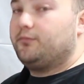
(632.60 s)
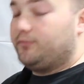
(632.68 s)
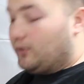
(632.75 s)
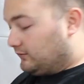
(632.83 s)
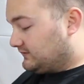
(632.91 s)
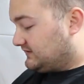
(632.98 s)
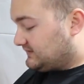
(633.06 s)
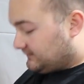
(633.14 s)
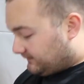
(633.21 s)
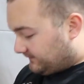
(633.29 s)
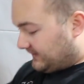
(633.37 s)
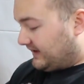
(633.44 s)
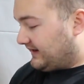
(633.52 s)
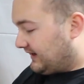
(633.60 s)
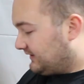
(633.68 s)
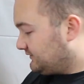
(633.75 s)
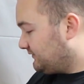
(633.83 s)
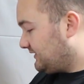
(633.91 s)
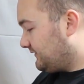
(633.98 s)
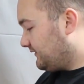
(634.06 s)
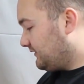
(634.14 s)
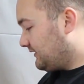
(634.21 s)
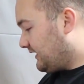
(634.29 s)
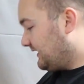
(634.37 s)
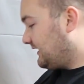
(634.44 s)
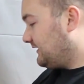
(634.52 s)
bolts, flatheads or
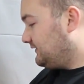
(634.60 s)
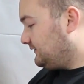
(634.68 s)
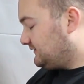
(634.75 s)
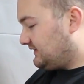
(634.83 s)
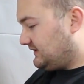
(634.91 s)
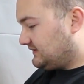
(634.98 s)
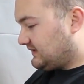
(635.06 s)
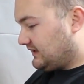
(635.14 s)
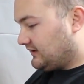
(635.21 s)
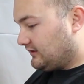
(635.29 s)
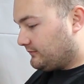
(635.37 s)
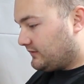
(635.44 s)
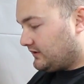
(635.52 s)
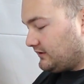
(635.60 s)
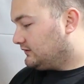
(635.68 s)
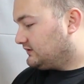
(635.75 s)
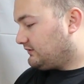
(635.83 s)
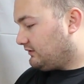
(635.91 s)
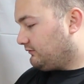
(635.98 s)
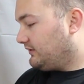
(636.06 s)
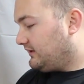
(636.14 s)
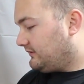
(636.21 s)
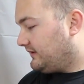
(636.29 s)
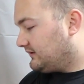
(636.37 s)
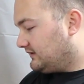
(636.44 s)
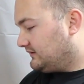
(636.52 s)
whatever, I can use these to hit them. So I really
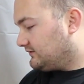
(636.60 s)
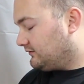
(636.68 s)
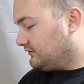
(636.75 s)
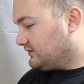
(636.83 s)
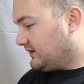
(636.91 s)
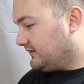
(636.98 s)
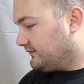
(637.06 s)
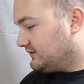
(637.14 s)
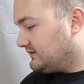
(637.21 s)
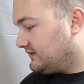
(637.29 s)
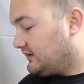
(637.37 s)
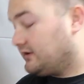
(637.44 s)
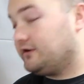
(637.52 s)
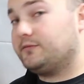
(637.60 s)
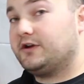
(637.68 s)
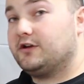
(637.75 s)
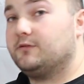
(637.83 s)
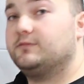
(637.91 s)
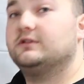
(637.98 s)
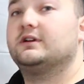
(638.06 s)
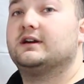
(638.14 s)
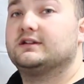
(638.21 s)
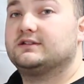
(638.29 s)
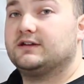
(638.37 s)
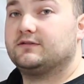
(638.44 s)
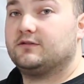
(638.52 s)
like these screwdrivers. Um, I hope you
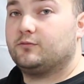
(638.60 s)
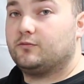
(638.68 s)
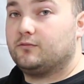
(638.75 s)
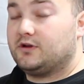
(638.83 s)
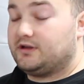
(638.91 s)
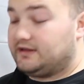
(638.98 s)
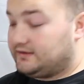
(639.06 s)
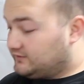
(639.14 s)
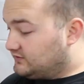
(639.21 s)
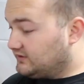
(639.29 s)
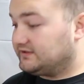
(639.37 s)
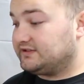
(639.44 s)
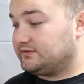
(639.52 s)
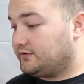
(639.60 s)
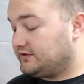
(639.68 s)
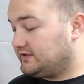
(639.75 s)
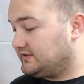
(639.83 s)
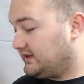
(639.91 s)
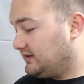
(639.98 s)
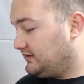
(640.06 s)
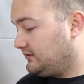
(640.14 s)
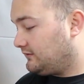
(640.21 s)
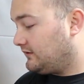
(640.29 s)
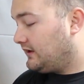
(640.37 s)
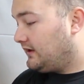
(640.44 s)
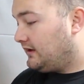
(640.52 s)
guys like them just as much as I do.